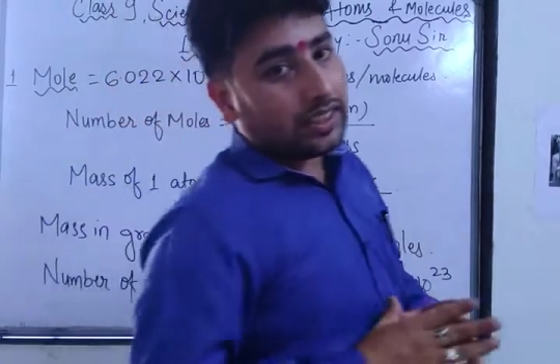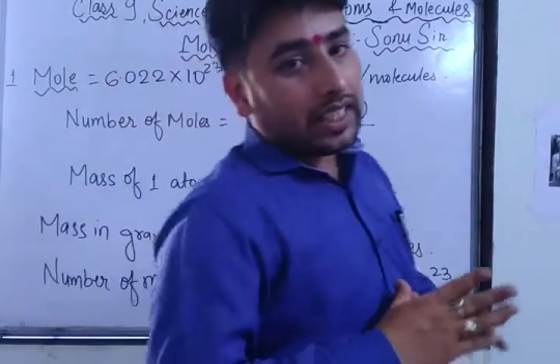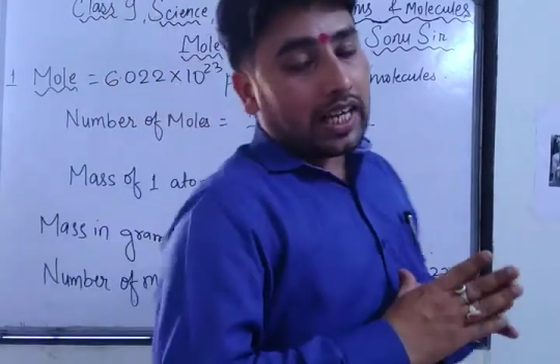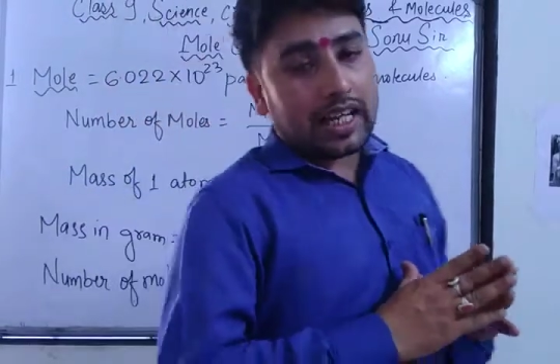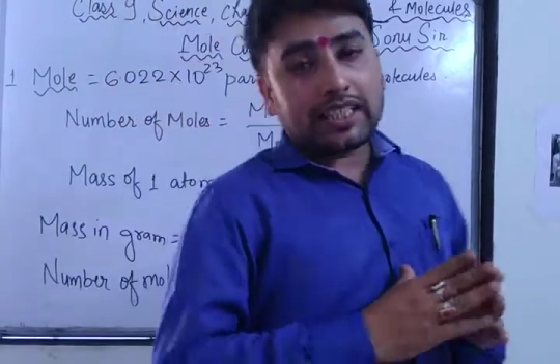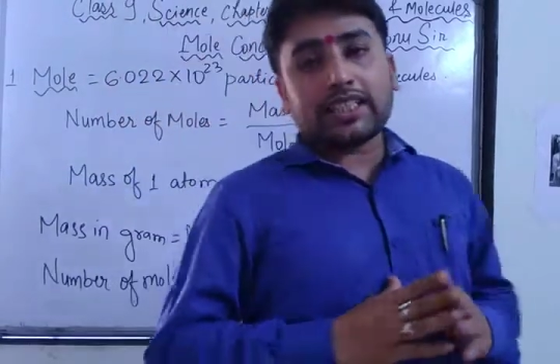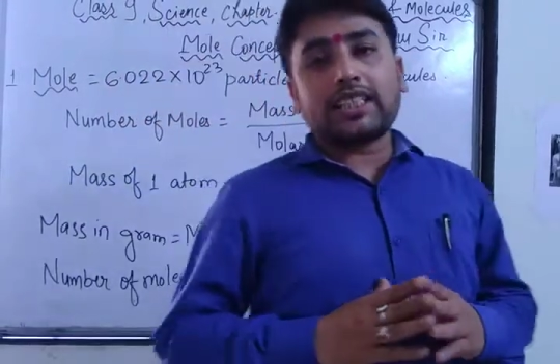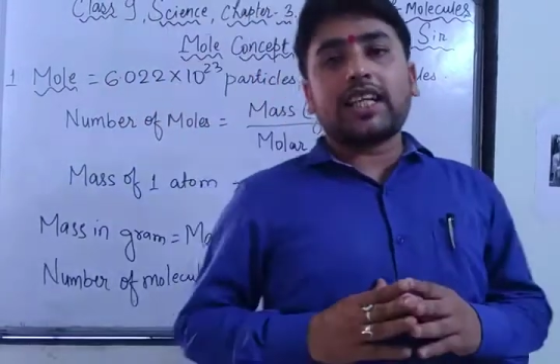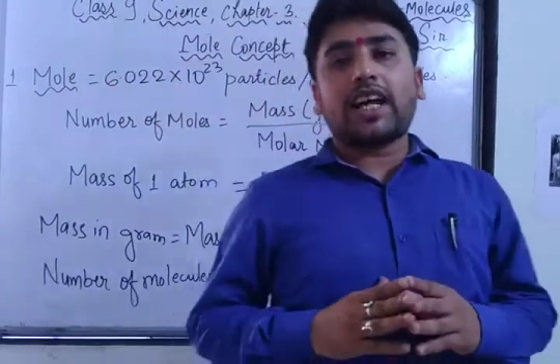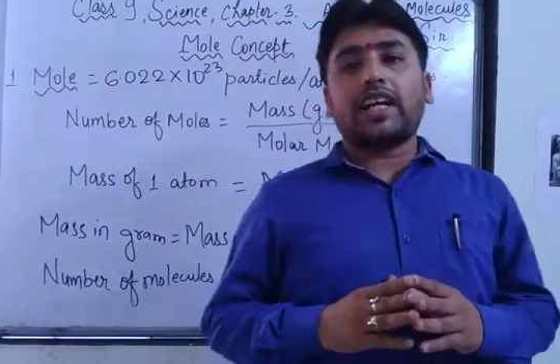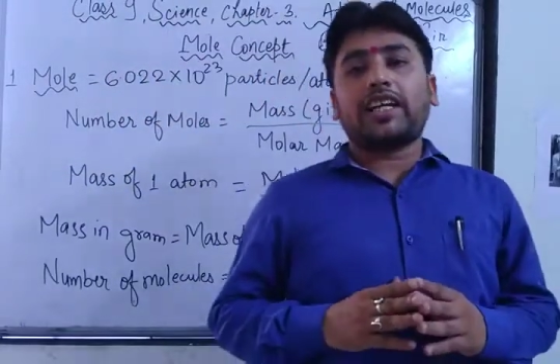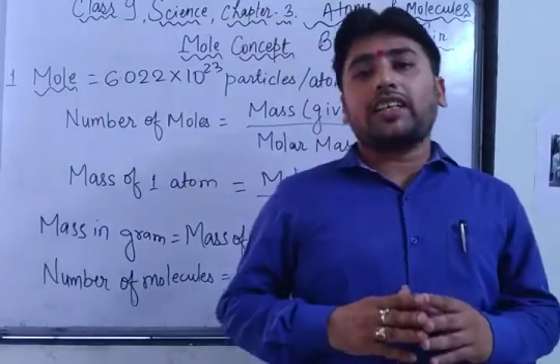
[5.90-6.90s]
class
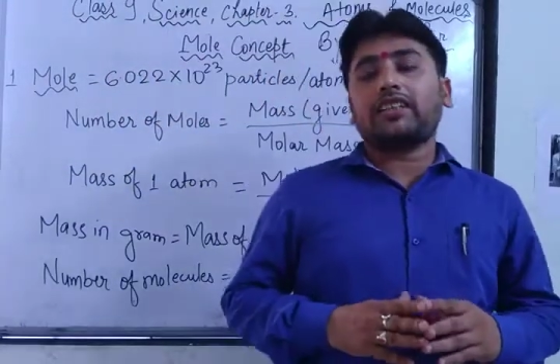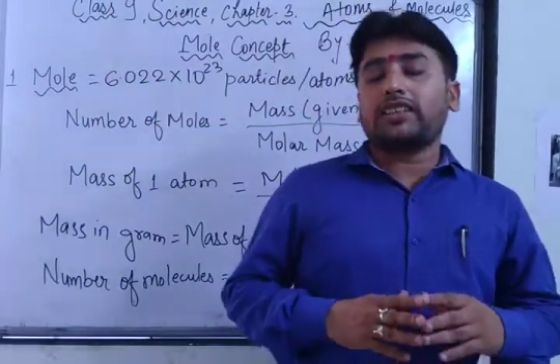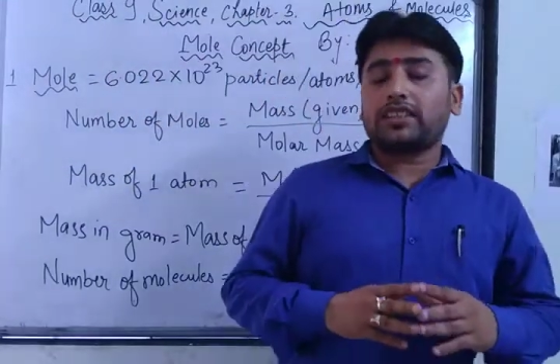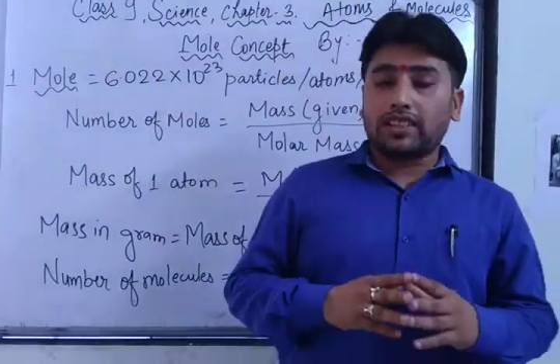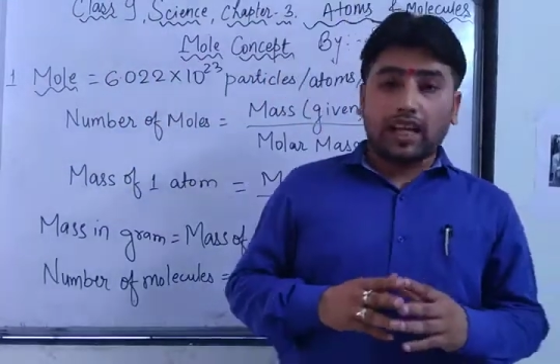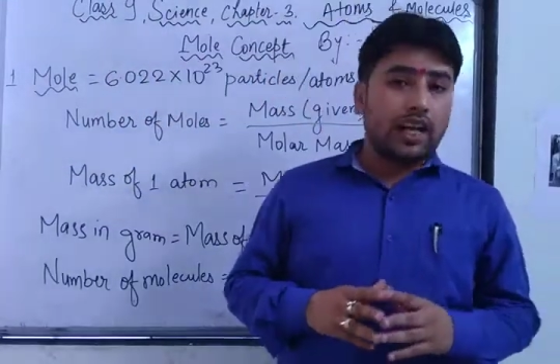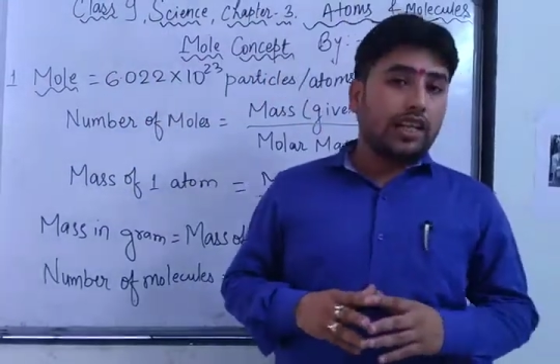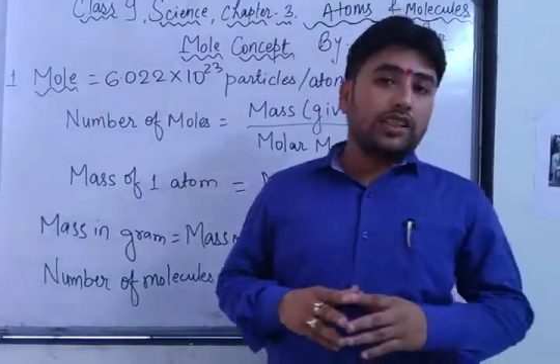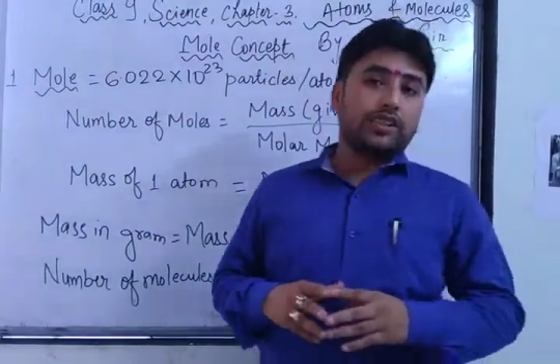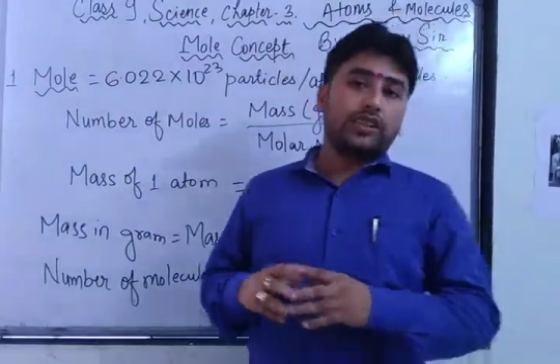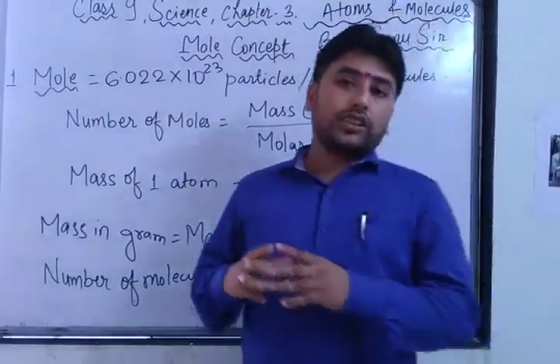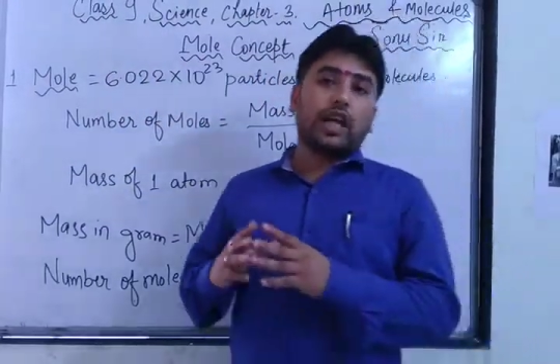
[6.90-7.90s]
9
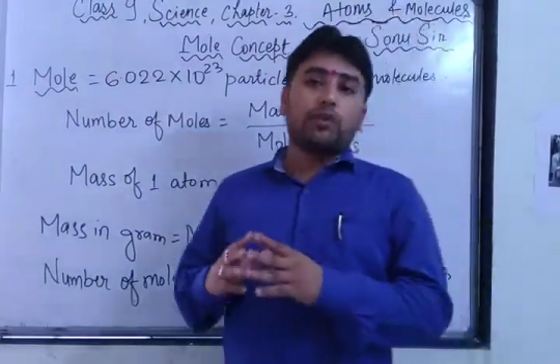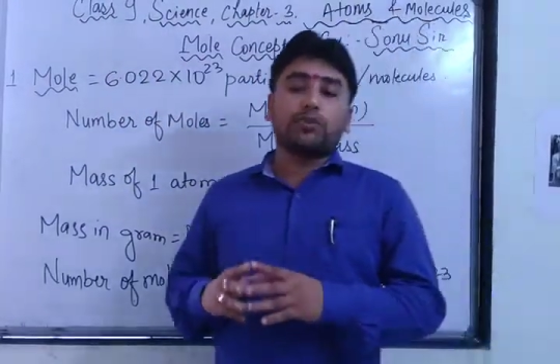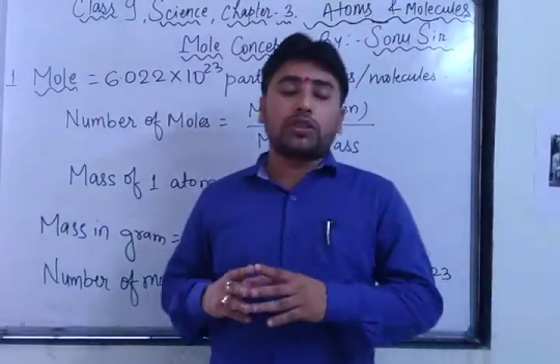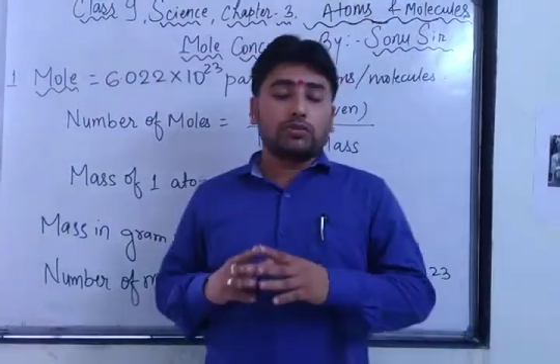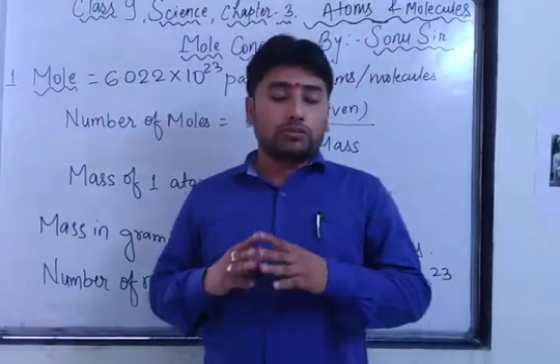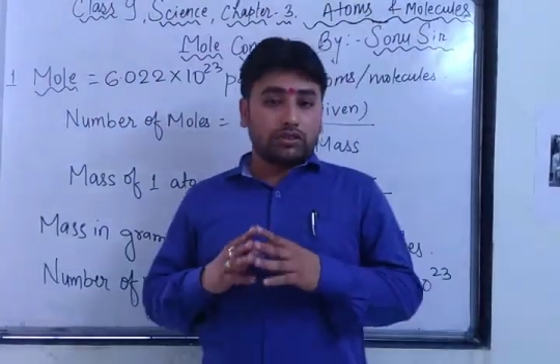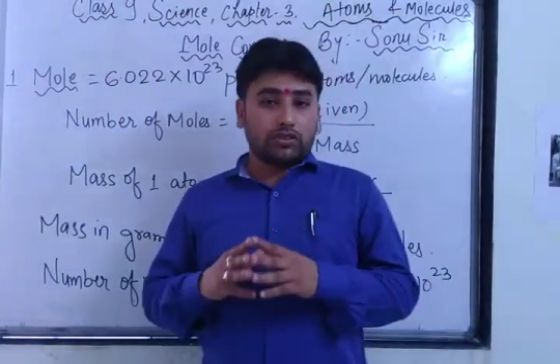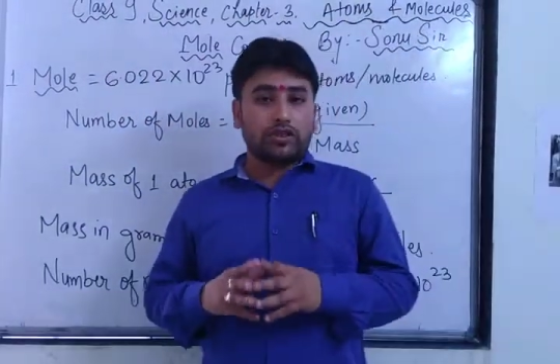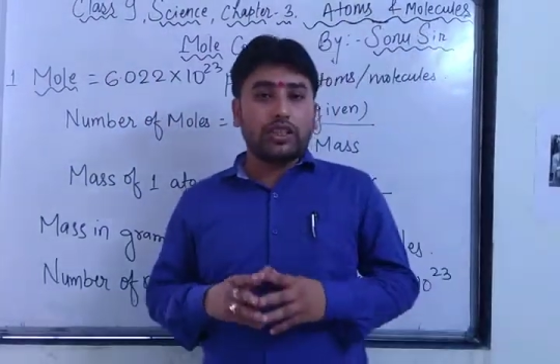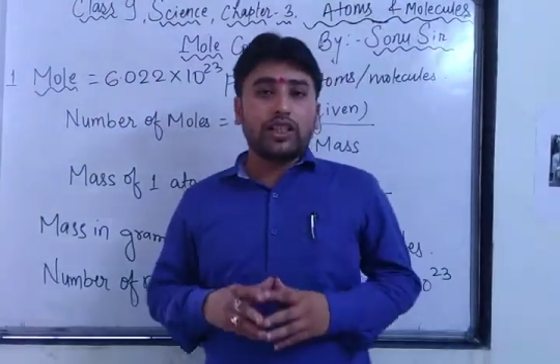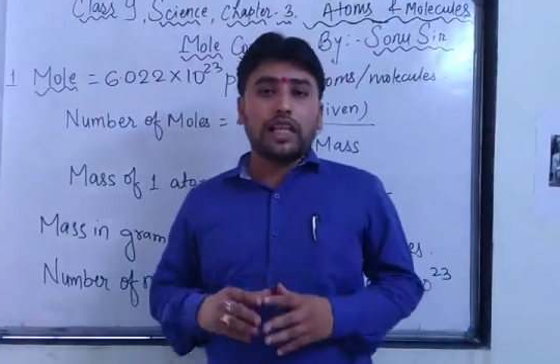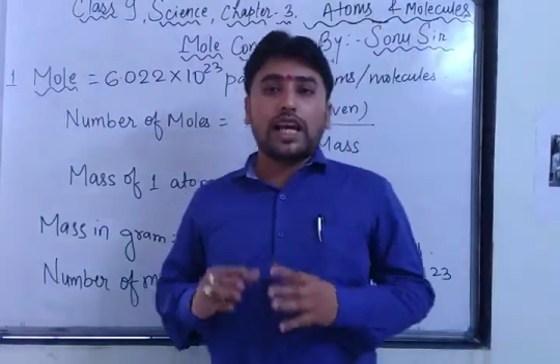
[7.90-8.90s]
science chapter number
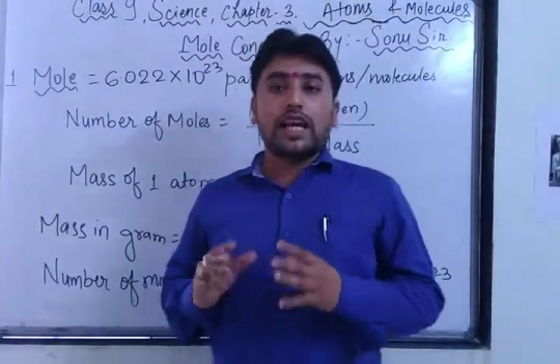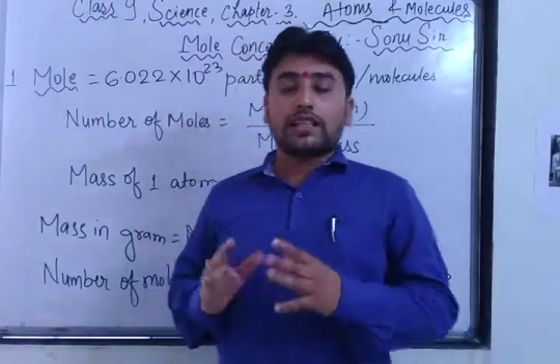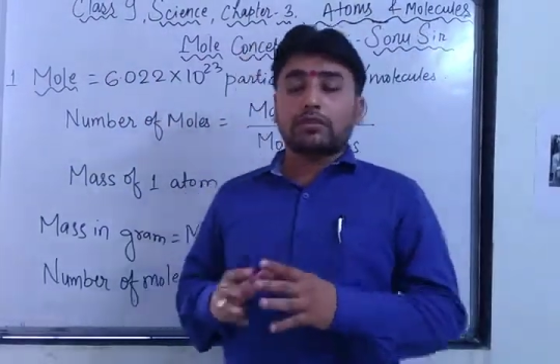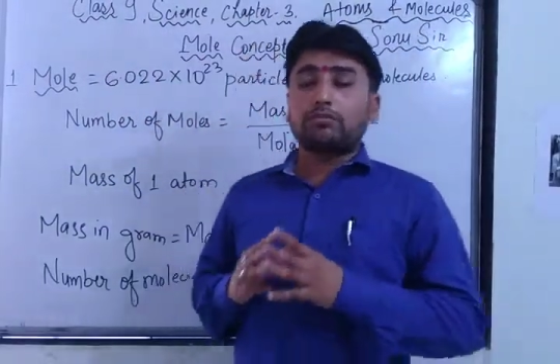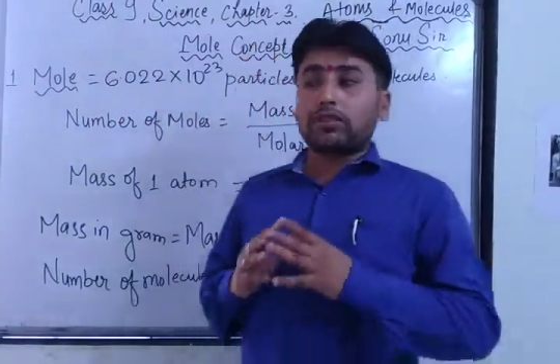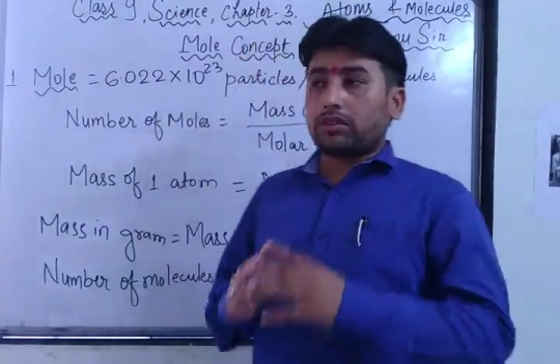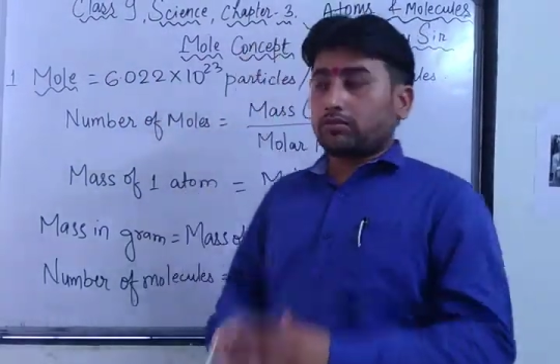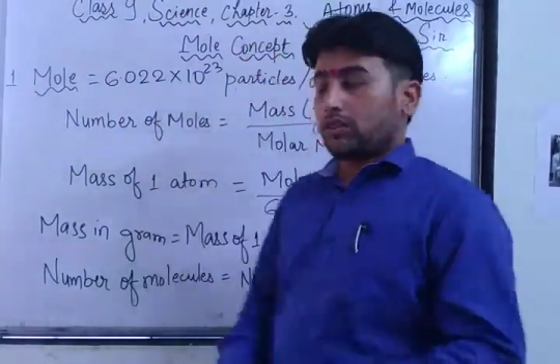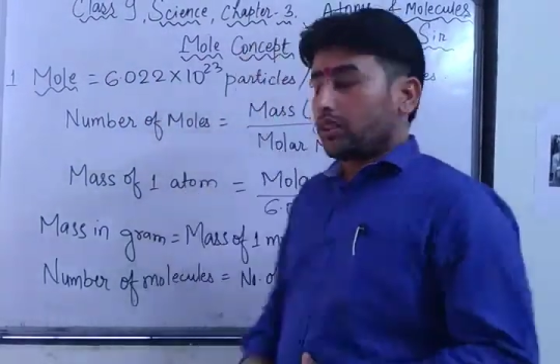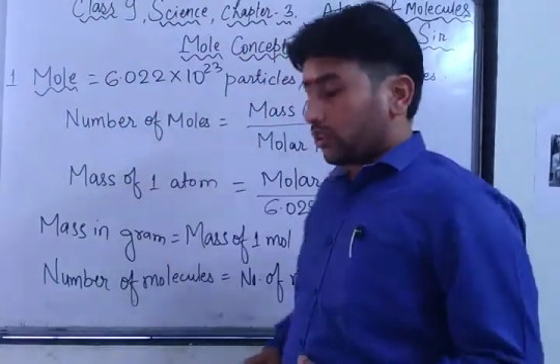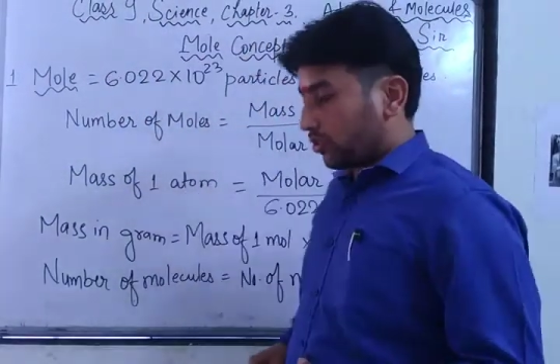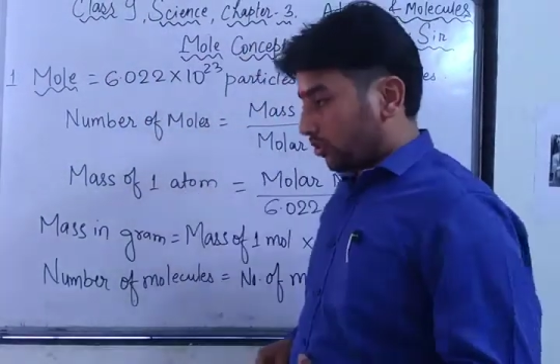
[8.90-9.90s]
3 atoms and
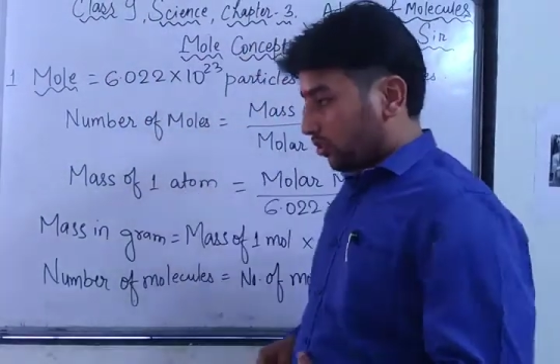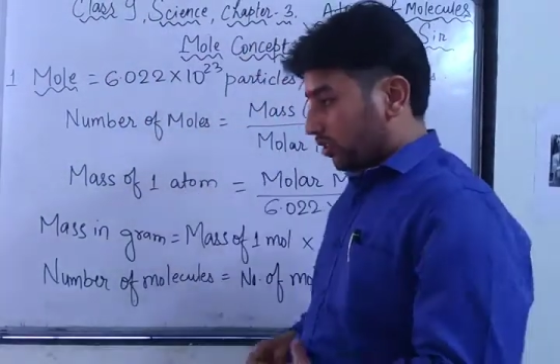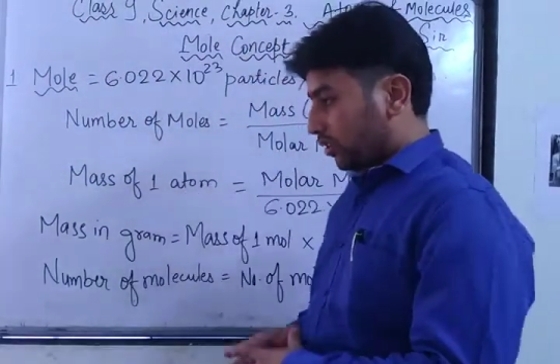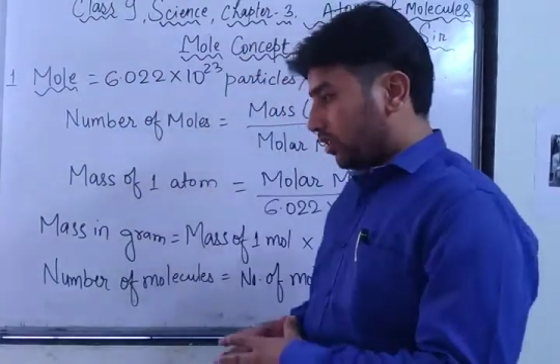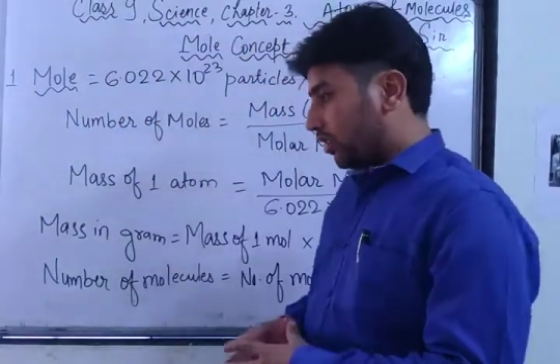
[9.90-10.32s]
molecules.